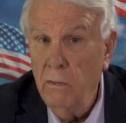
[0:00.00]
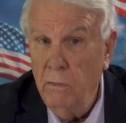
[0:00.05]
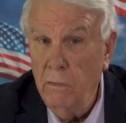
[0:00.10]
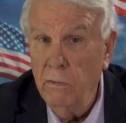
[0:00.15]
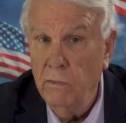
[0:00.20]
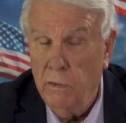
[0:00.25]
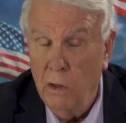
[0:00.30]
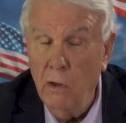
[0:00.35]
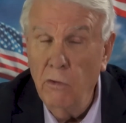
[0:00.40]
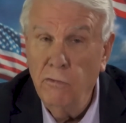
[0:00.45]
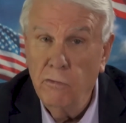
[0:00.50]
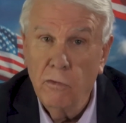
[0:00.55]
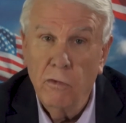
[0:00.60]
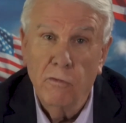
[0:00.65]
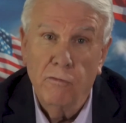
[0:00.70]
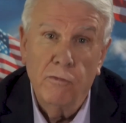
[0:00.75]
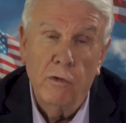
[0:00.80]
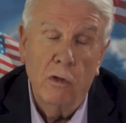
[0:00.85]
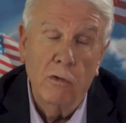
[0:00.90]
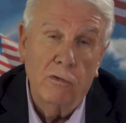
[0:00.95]
those are the
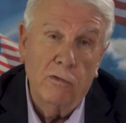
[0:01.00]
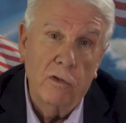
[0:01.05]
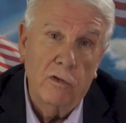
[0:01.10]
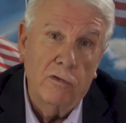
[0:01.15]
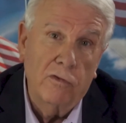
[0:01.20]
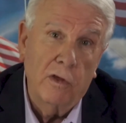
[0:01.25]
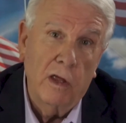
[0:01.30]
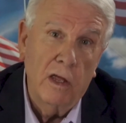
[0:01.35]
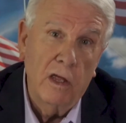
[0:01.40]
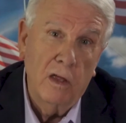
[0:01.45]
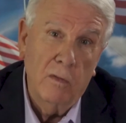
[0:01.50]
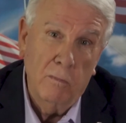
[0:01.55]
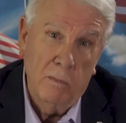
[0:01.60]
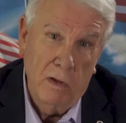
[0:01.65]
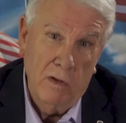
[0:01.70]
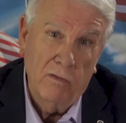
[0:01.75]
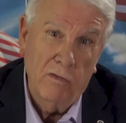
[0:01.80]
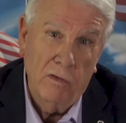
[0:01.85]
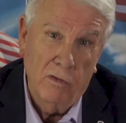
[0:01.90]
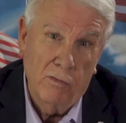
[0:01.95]
folks that stay in
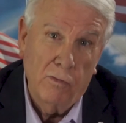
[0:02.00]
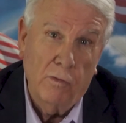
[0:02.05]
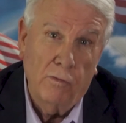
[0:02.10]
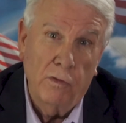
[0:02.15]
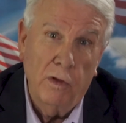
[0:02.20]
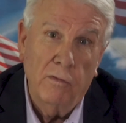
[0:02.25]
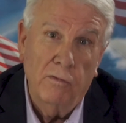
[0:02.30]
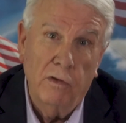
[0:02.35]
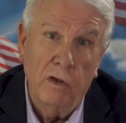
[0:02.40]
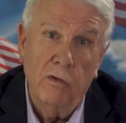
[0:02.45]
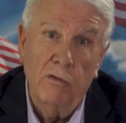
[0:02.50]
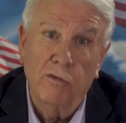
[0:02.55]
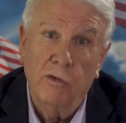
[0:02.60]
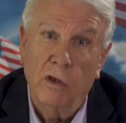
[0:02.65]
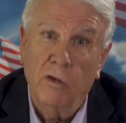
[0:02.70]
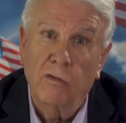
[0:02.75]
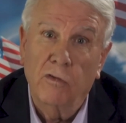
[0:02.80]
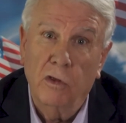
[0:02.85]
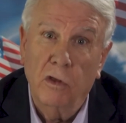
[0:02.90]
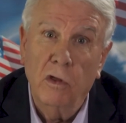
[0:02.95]
business for 50 or
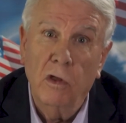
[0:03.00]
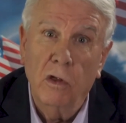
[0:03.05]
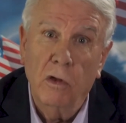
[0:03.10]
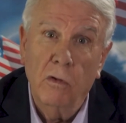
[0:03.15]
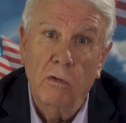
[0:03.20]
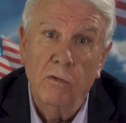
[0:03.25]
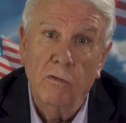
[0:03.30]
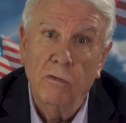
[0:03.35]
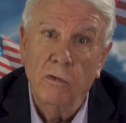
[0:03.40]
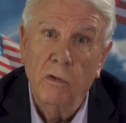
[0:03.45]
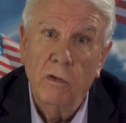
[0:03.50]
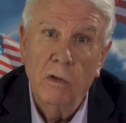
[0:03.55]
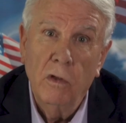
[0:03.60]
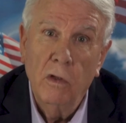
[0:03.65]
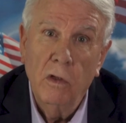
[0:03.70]
60 years.